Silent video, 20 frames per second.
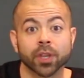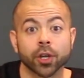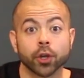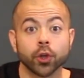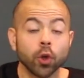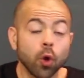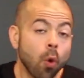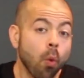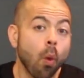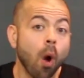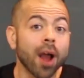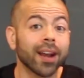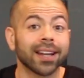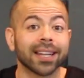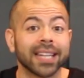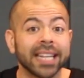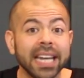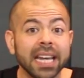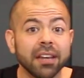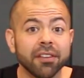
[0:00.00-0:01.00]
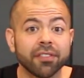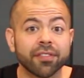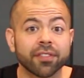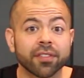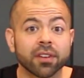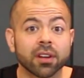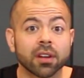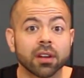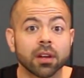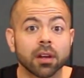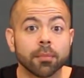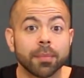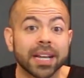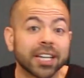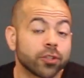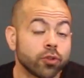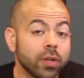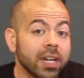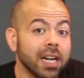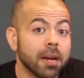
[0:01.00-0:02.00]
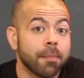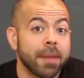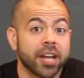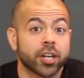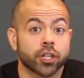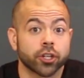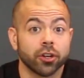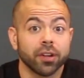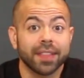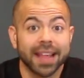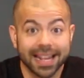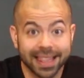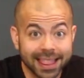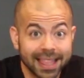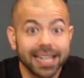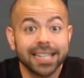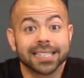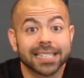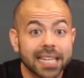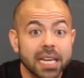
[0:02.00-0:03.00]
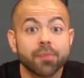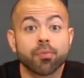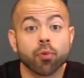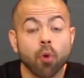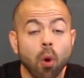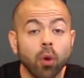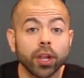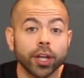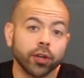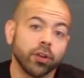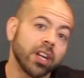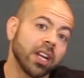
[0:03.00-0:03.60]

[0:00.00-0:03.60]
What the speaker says: you don't want to leave because you need to make sure that things keep rolling.